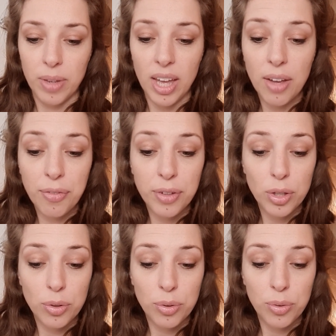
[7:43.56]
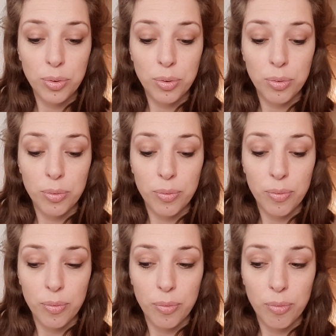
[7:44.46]
If you
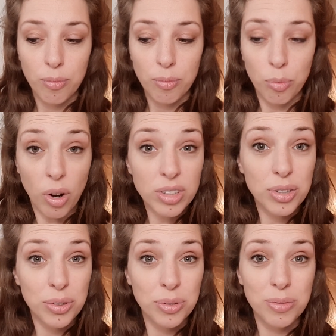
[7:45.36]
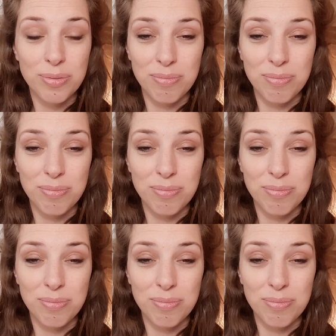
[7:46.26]
want to,